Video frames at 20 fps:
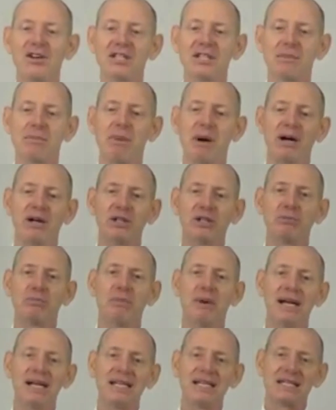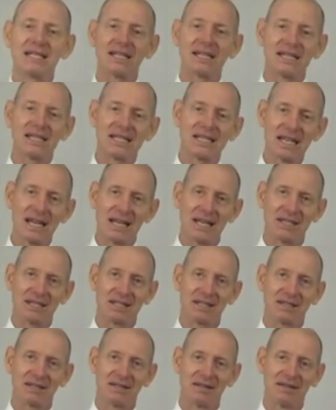about my
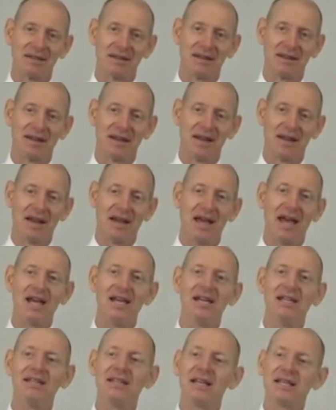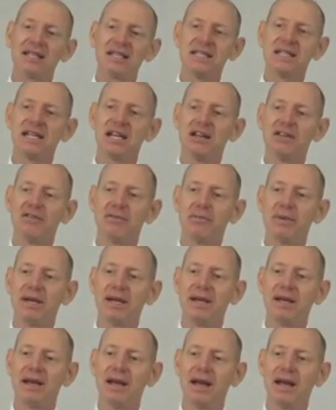success and he doesn't give me